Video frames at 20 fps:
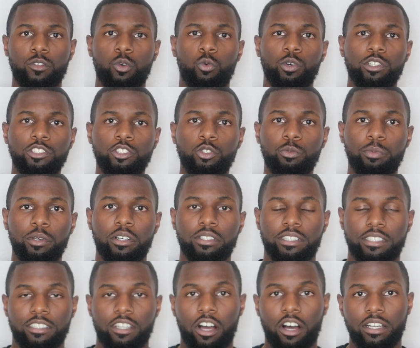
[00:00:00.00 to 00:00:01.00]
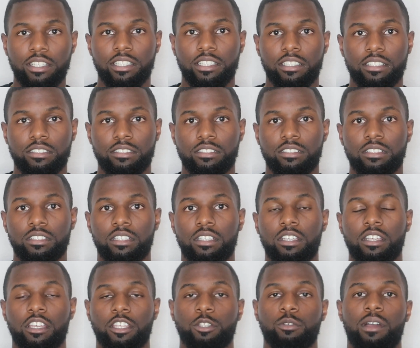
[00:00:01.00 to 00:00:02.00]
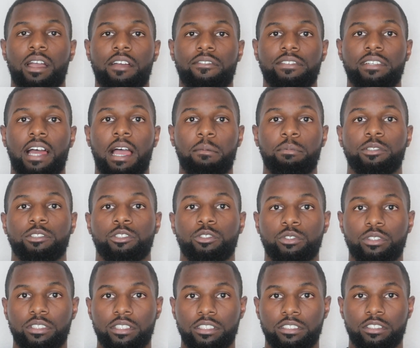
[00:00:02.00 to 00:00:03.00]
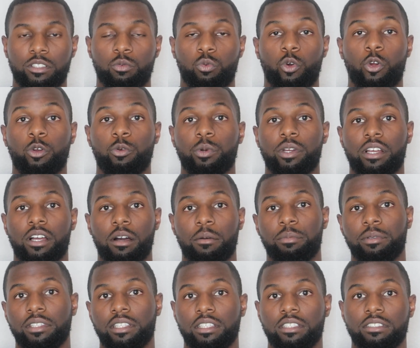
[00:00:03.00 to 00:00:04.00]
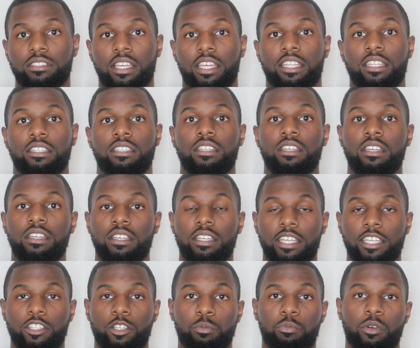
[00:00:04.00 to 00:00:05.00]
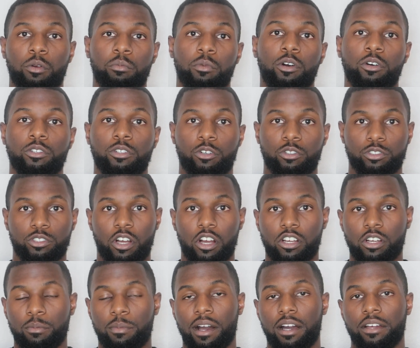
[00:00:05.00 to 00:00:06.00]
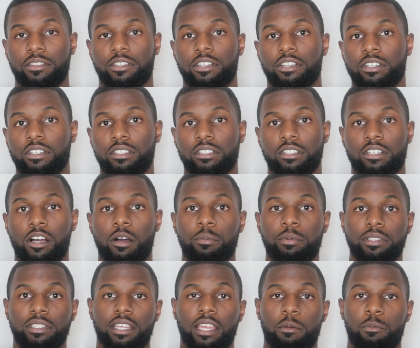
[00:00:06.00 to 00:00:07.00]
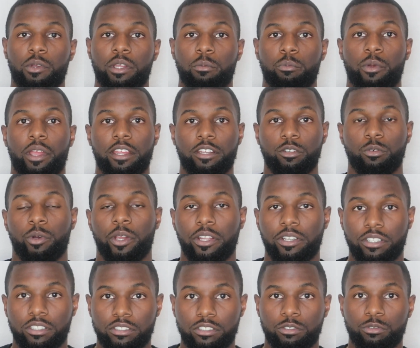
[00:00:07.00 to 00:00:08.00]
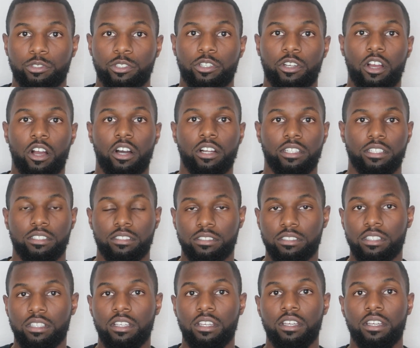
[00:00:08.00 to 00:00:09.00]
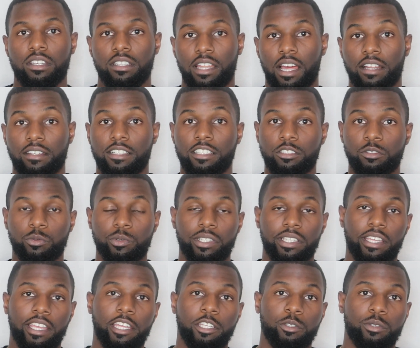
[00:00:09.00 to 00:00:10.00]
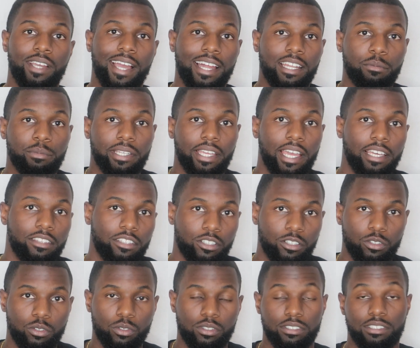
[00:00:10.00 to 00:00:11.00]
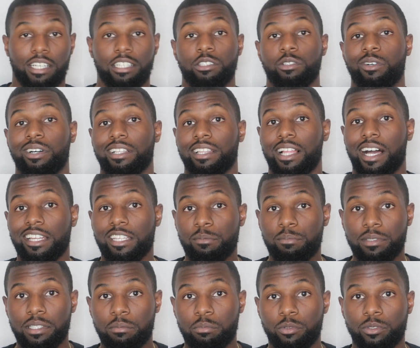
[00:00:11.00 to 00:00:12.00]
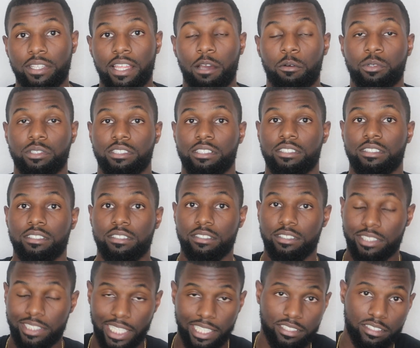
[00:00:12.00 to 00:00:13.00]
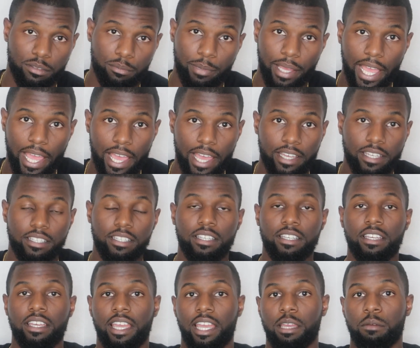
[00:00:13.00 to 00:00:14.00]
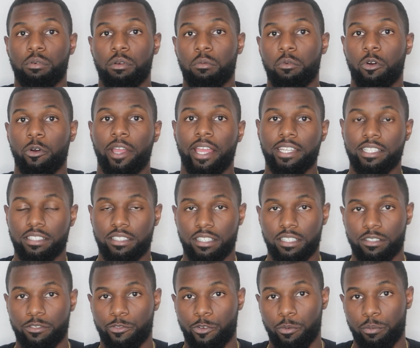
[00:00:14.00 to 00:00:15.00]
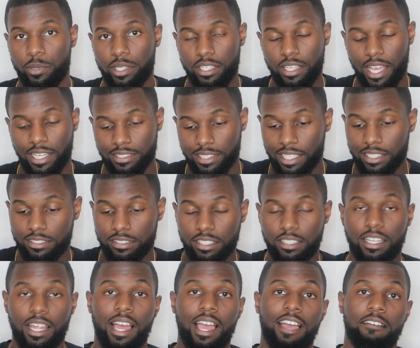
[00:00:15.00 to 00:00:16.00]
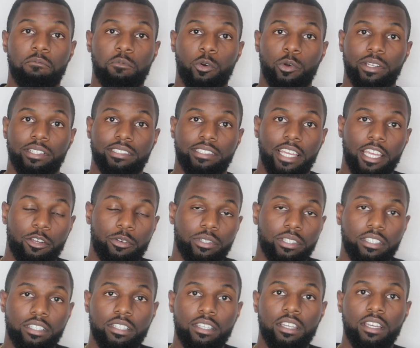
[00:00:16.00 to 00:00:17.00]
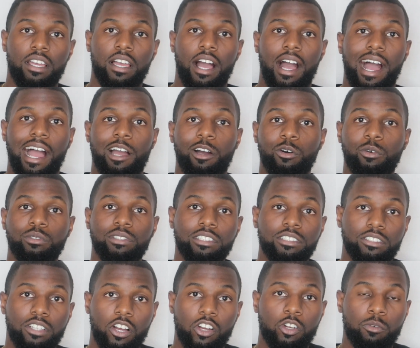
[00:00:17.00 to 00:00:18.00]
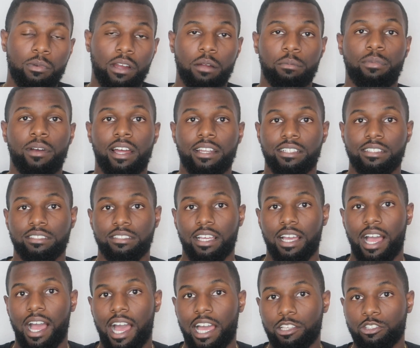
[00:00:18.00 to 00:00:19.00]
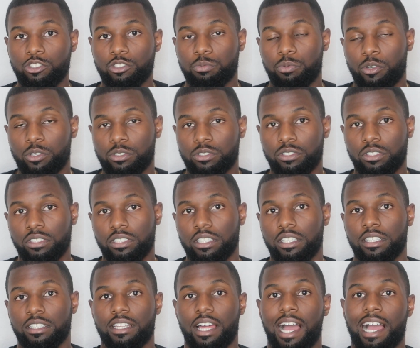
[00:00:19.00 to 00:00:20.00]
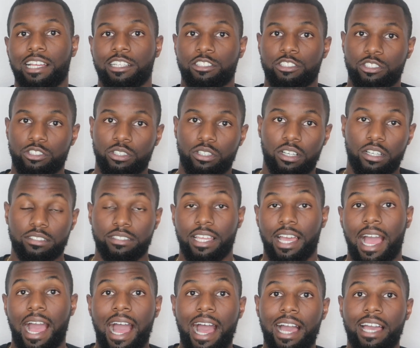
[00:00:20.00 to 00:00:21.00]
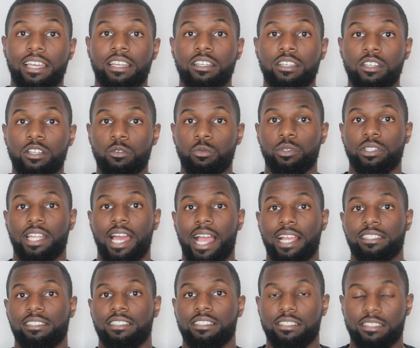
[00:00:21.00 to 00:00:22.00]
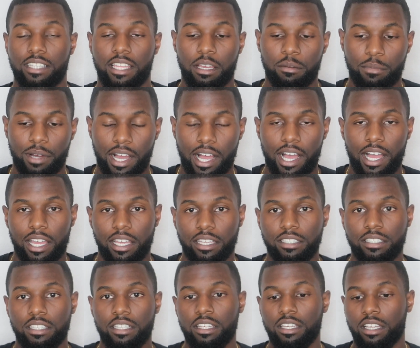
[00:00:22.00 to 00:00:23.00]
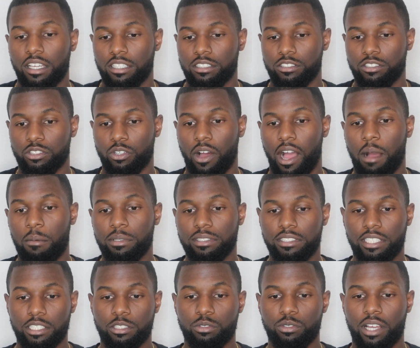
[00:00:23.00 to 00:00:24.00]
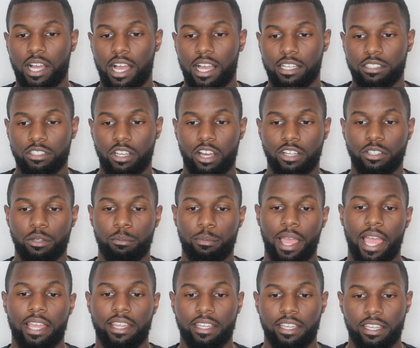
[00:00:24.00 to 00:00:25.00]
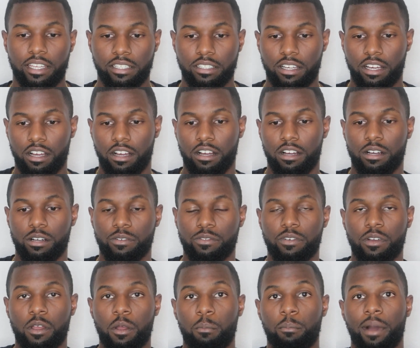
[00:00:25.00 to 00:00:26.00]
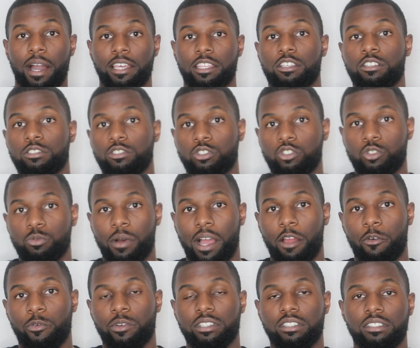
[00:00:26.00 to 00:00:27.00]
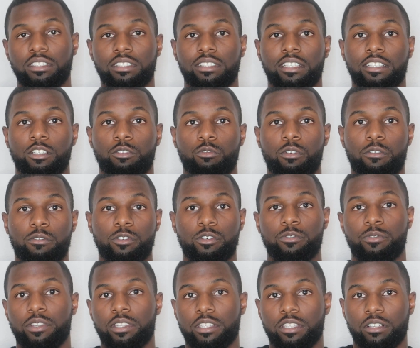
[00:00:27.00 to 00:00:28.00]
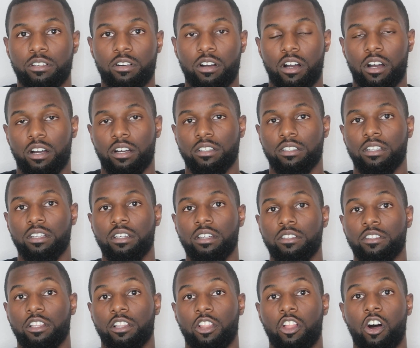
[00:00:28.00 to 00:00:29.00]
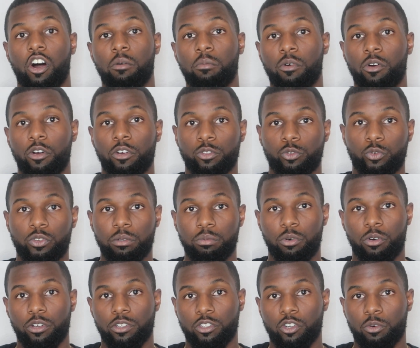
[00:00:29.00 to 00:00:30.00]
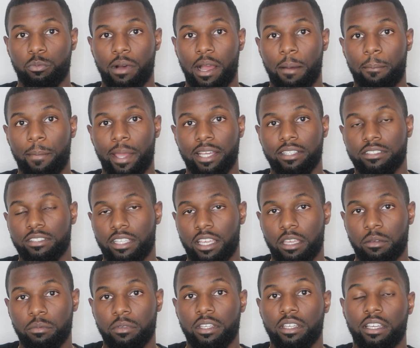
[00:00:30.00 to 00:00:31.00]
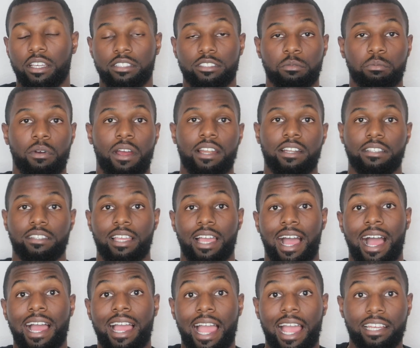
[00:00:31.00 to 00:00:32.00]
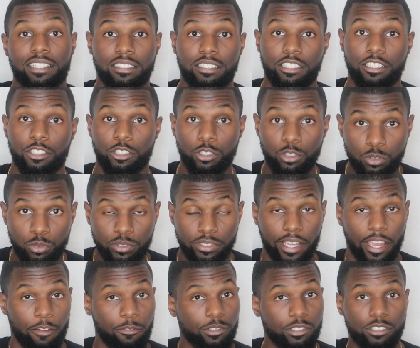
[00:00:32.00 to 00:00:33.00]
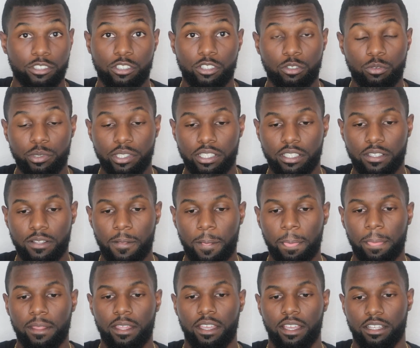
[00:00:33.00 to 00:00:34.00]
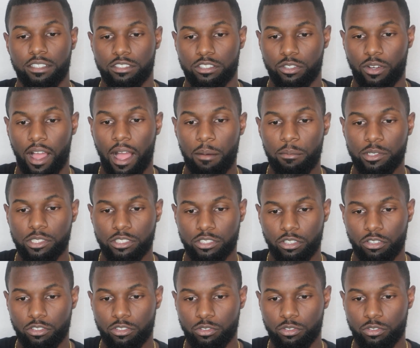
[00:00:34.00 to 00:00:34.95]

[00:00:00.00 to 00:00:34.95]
once you build an audience, you have an opportunity to work with companies and either promote or talk about their company and bring brand awareness to your audience. Now this one, again, you got to be ethical, because I know a lot of people that will just chase the bag and promote anything. For me, as I said, I have more integrity. I only talk about products that I use personally and that I would actually stand behind. And so I'm gonna take you guys on the back end of my YouTube. I recently did a review video on the Lawnmower 3.0 by Manscaped. It's a product that I actually use every single week. And so I'm gonna show